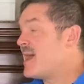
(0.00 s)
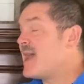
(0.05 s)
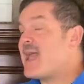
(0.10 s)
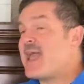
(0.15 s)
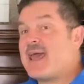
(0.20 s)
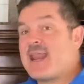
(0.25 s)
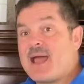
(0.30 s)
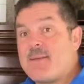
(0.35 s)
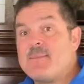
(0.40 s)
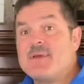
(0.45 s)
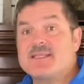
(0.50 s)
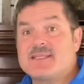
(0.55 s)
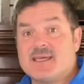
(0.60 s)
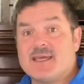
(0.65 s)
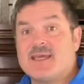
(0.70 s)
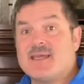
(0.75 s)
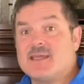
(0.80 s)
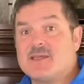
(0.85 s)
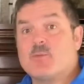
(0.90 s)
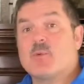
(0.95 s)
And I'm going to tell
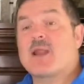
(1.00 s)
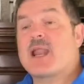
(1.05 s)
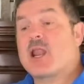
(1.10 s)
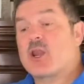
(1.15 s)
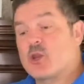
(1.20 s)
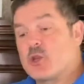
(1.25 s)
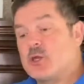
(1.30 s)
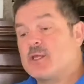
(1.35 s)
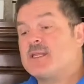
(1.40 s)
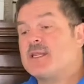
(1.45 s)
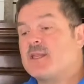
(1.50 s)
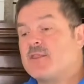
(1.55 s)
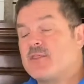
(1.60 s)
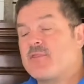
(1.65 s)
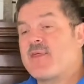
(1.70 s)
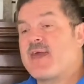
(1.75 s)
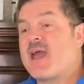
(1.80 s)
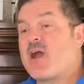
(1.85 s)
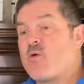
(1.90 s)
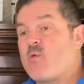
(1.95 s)
you, when I looked at it
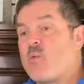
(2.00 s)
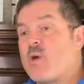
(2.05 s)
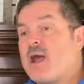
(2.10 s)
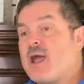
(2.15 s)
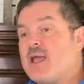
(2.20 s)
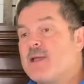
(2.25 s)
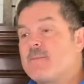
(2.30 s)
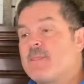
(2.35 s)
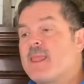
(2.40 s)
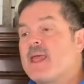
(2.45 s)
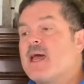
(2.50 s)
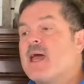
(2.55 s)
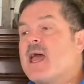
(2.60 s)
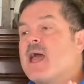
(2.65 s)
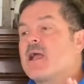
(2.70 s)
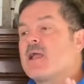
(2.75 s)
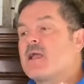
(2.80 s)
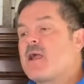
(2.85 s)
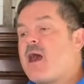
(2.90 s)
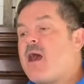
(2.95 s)
that way,
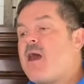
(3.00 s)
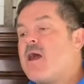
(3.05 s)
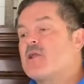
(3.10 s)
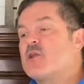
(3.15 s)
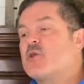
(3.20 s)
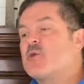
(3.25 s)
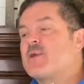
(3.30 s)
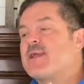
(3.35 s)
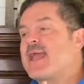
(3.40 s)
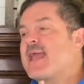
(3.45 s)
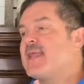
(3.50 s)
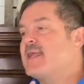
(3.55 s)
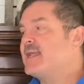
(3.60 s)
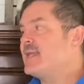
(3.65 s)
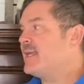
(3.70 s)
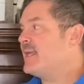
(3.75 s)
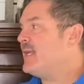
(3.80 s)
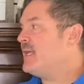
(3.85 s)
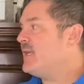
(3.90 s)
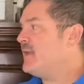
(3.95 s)
God created
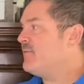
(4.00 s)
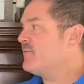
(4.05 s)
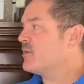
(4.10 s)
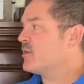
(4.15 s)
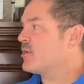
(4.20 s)
Eve to